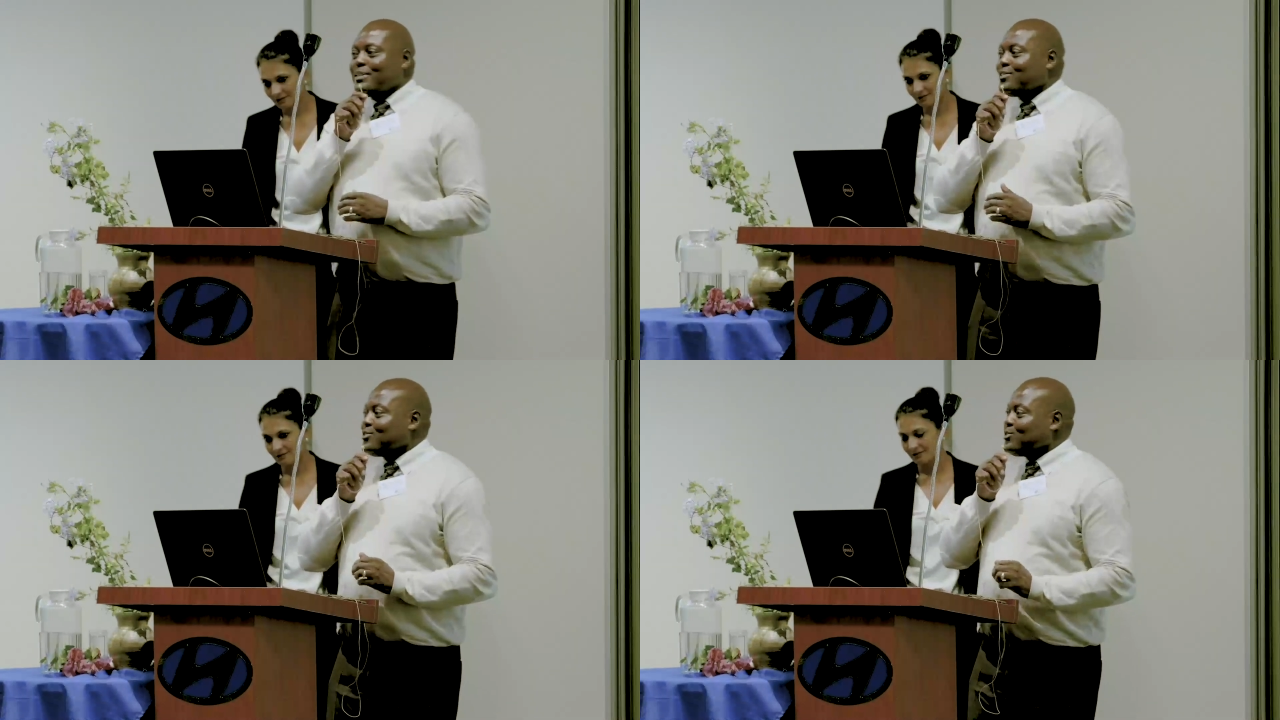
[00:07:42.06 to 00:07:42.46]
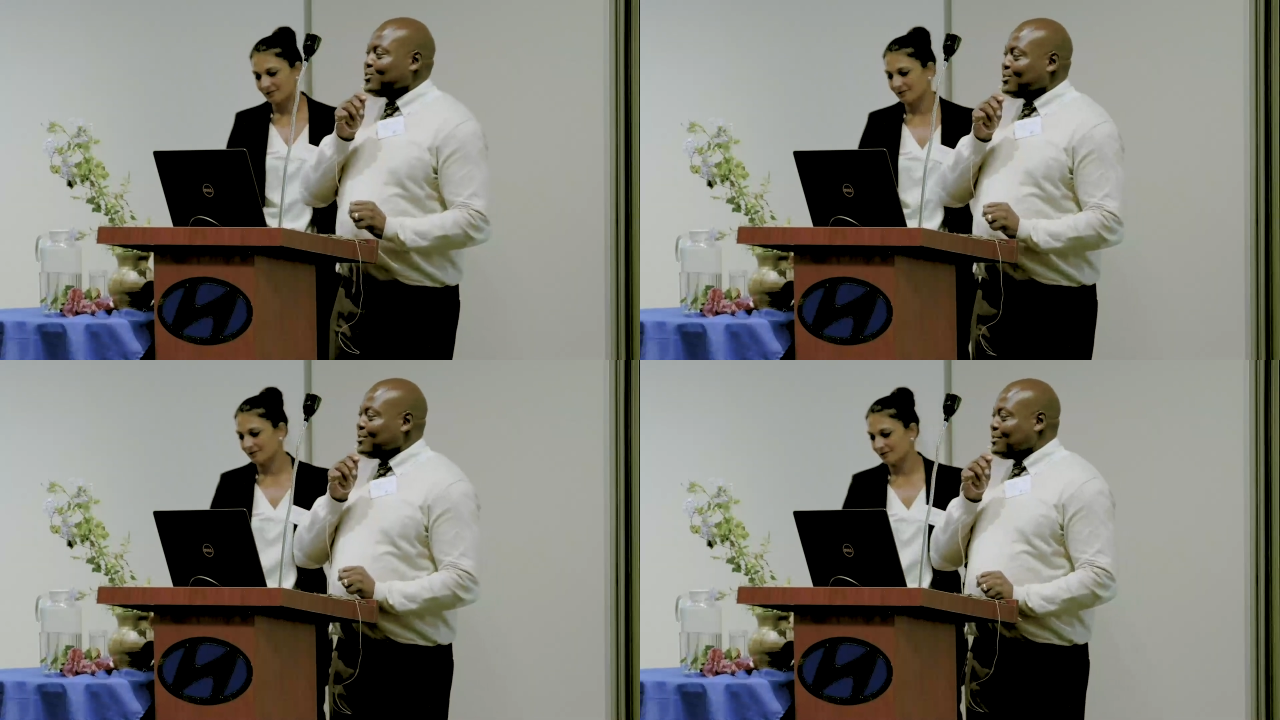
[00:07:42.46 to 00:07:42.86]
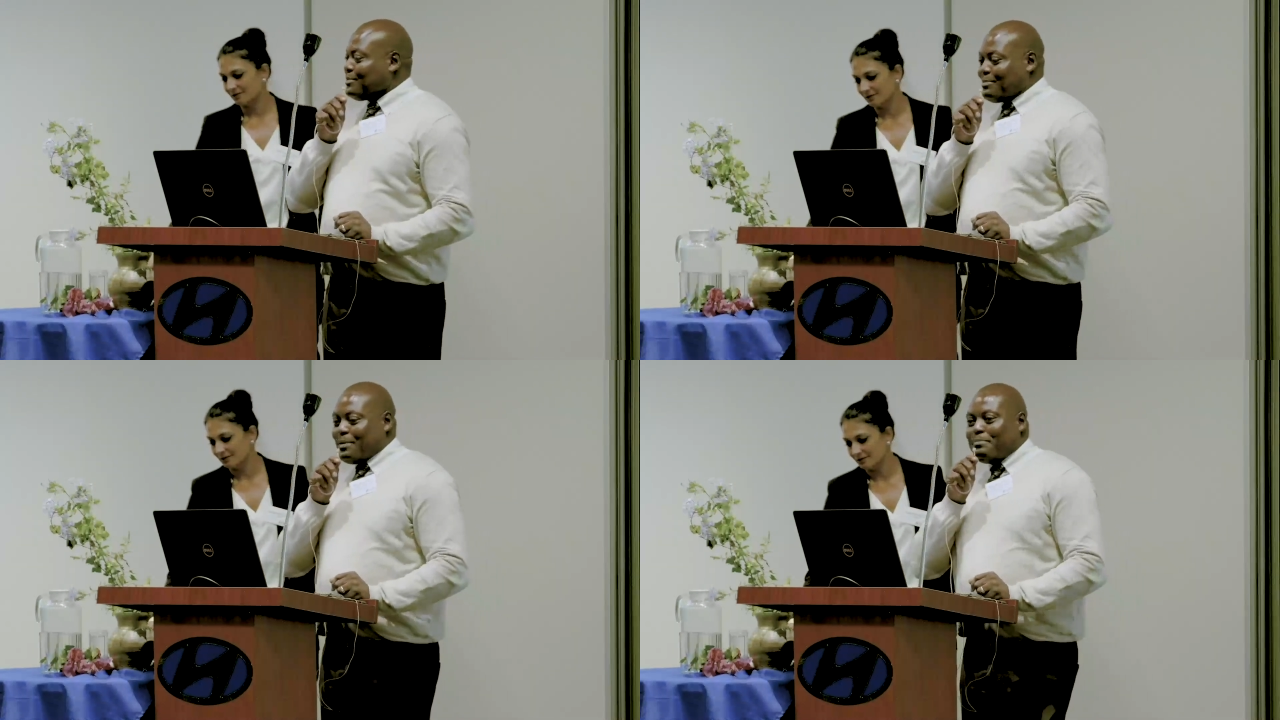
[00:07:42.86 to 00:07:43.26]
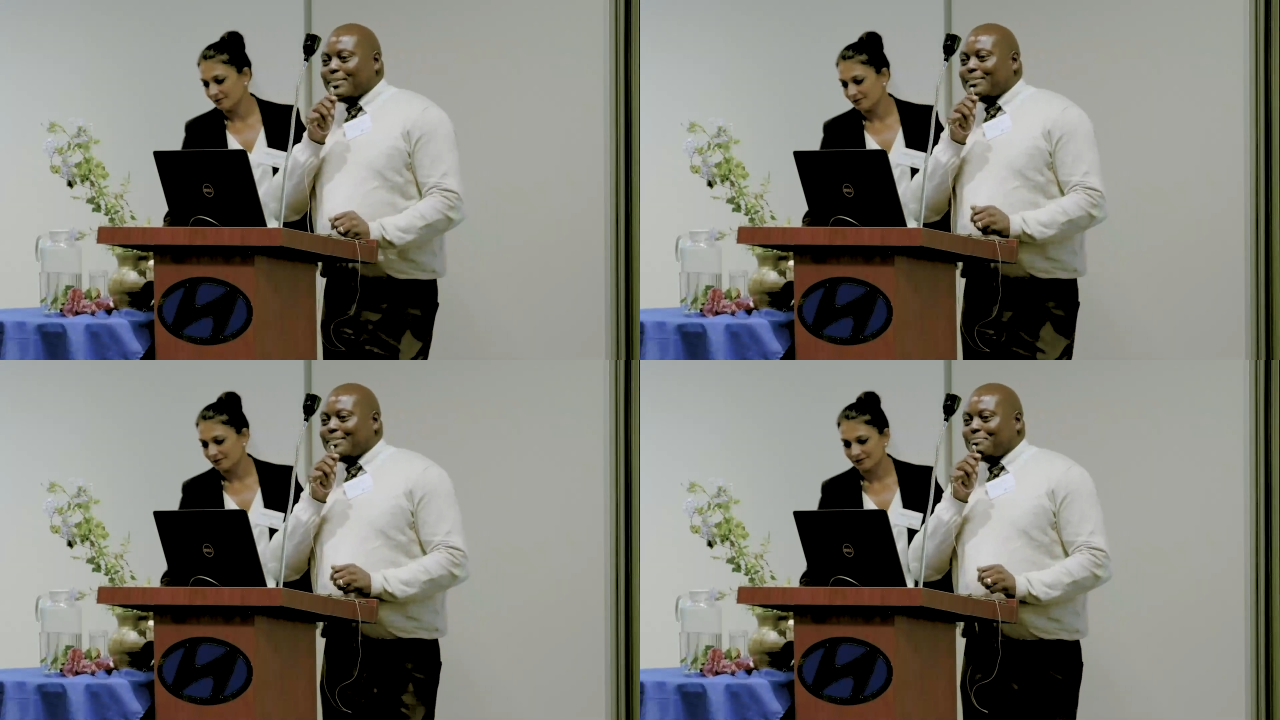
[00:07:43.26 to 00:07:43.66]
Speaker 1: much to my
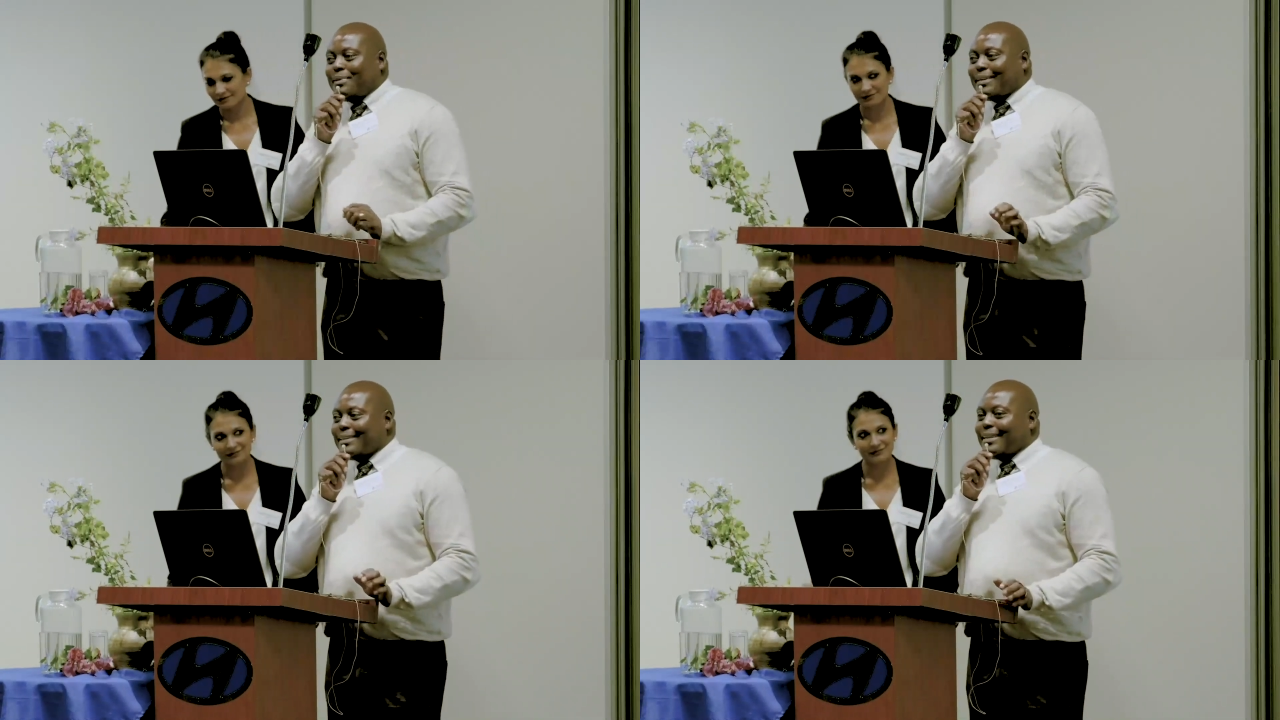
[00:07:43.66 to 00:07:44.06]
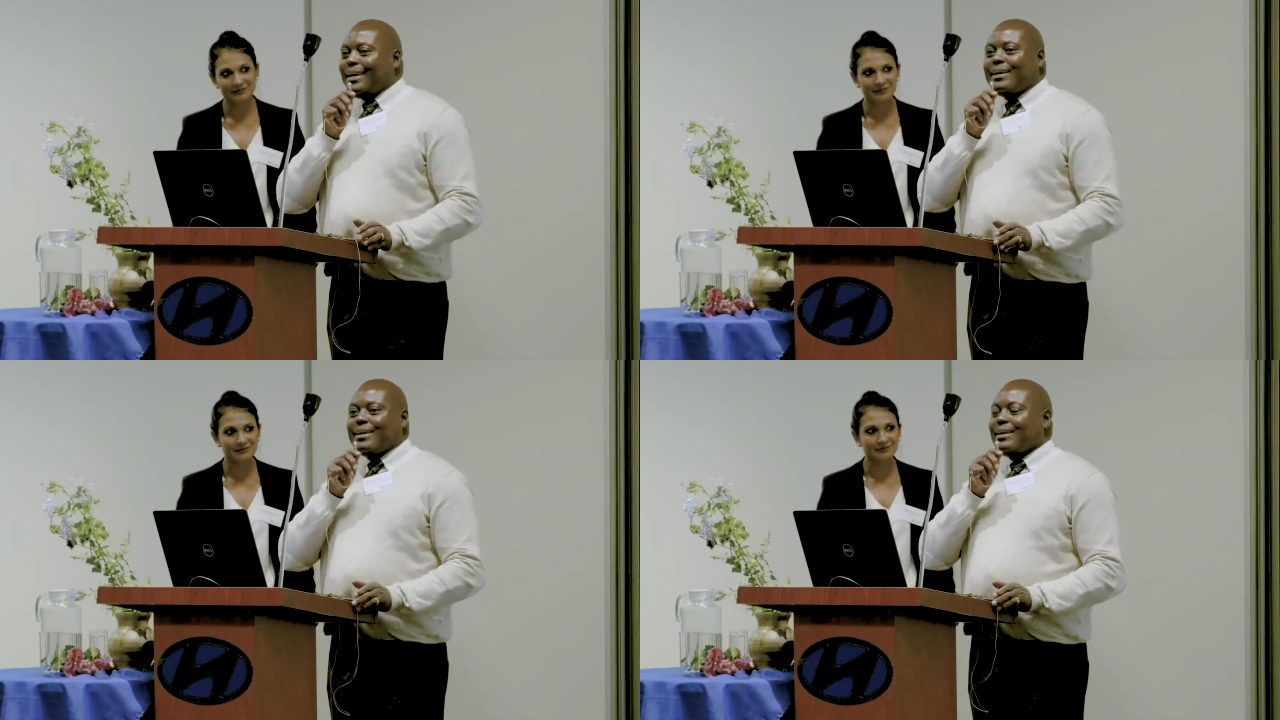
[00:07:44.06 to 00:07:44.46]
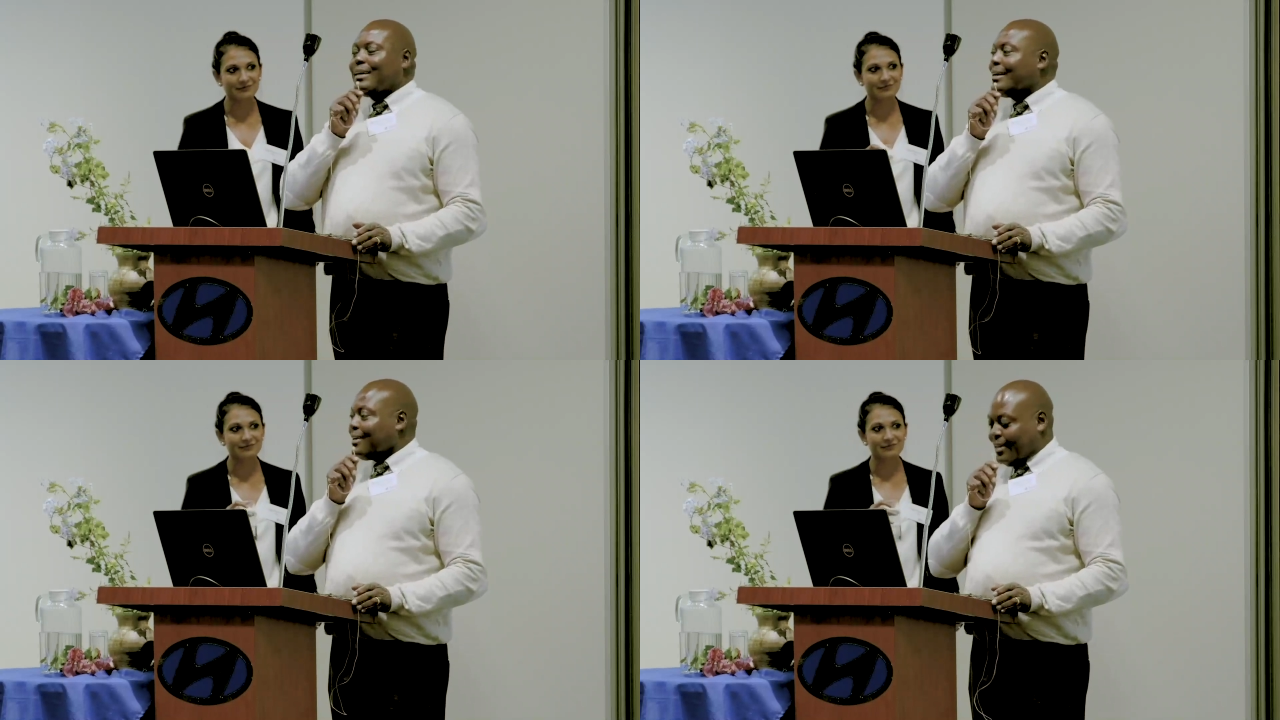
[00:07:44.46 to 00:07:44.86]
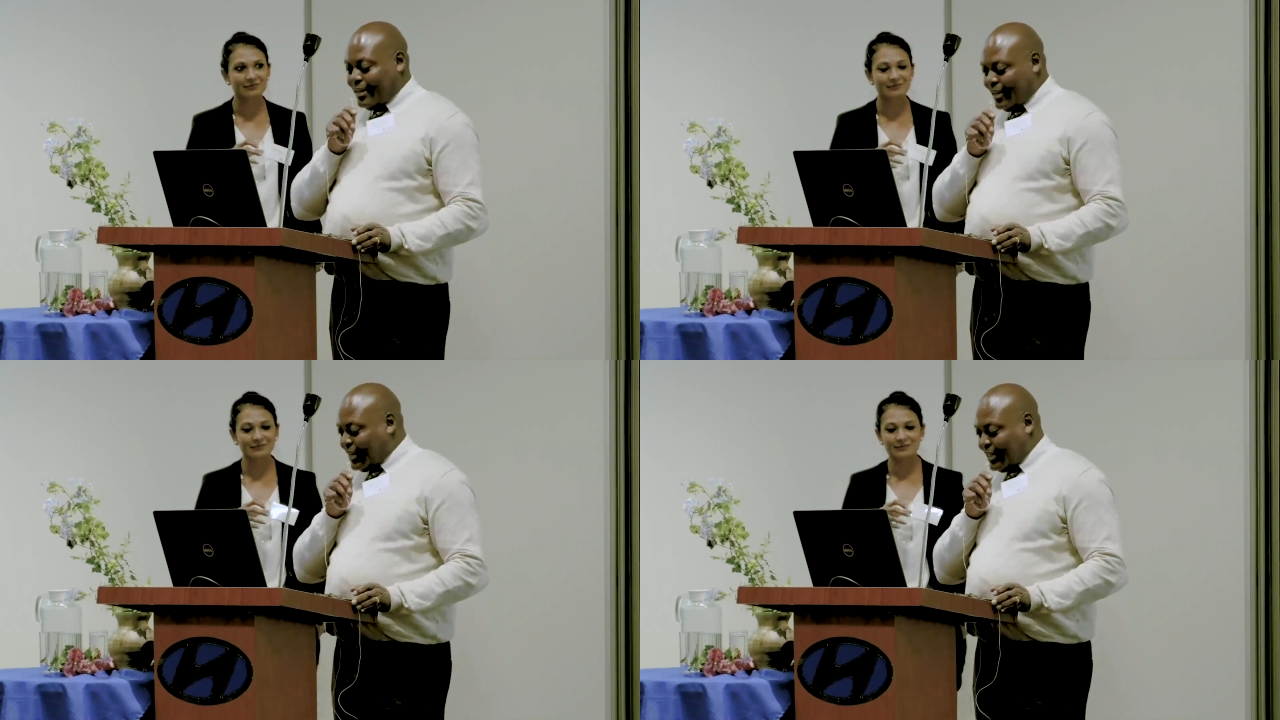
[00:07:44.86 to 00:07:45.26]
business partner.
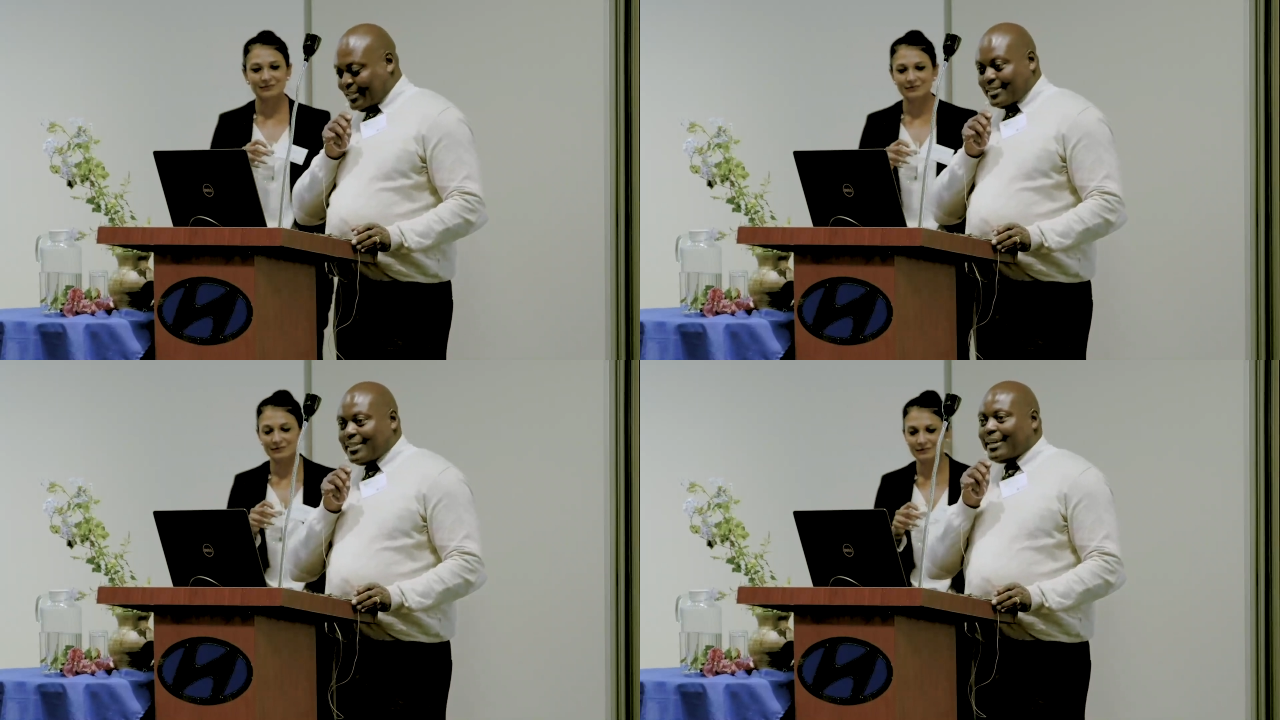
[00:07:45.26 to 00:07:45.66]
And